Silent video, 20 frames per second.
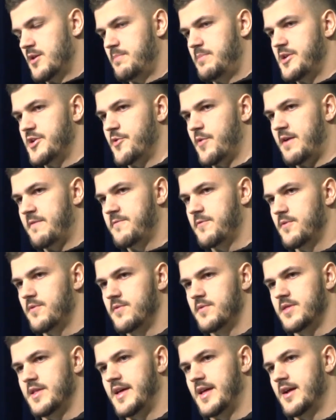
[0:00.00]
be
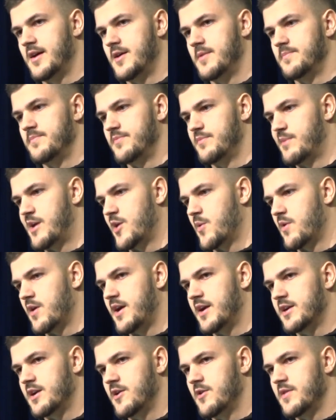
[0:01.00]
grateful that um, no matter where
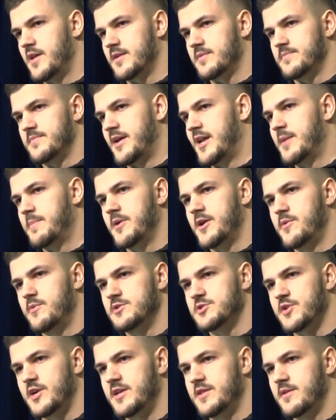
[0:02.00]
I go, like anybody
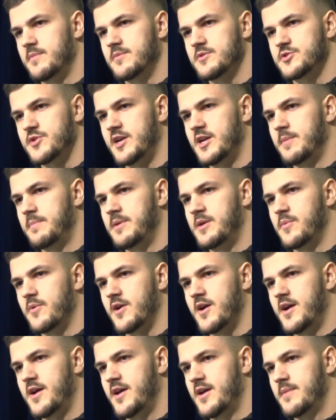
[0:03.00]
would trade them, trade to be
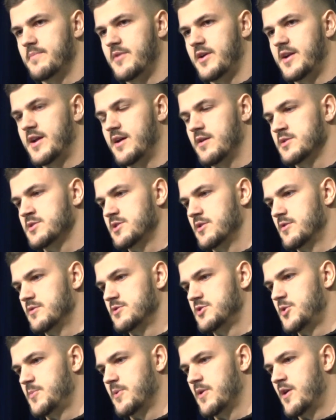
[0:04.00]
where I am right now. So
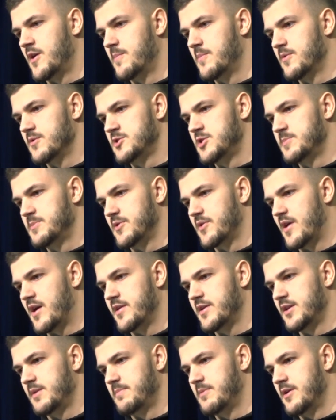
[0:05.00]
super humble, super
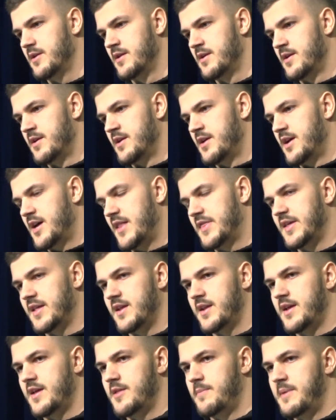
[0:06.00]
grounded, but at the end
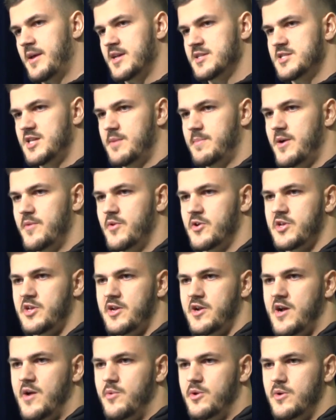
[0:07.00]
of the day, the biggest thing in my rookie
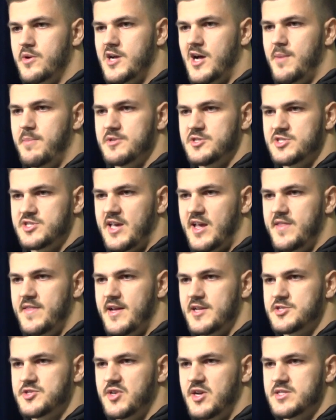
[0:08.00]
year I want to accomplish is gain
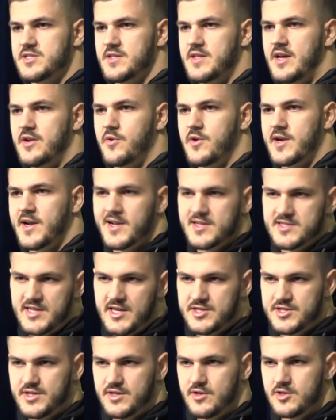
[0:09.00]
that trust of that
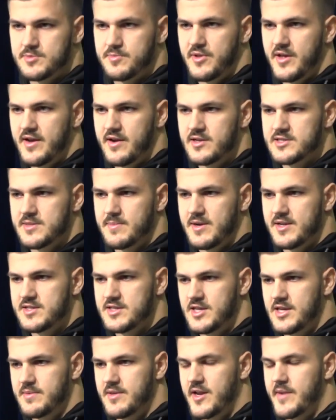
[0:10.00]
organization, those players, and my
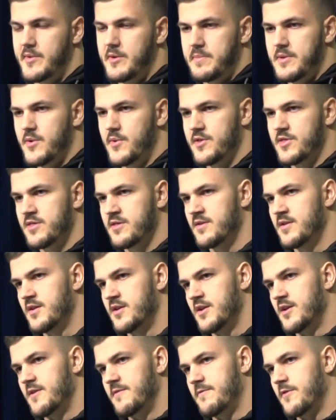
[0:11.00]
team that I'm going to be with
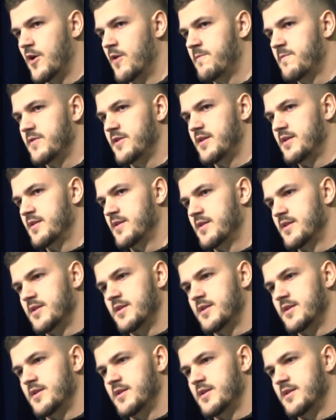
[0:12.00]
for hopefully